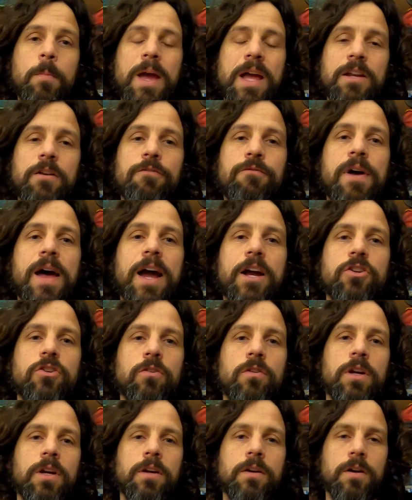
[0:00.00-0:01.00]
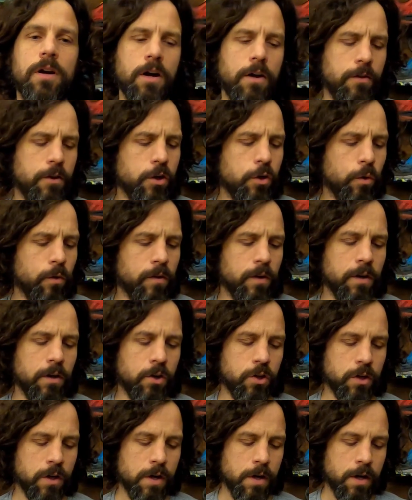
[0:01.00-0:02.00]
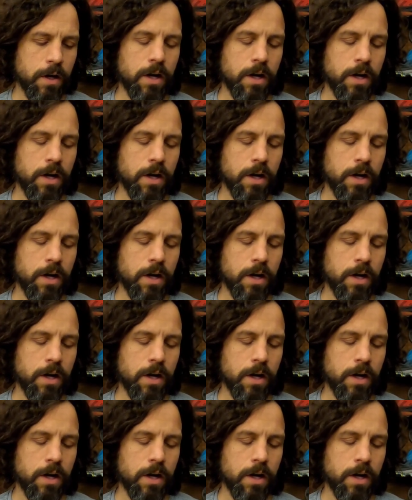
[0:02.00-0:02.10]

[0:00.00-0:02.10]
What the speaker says: manufacturing, the usage,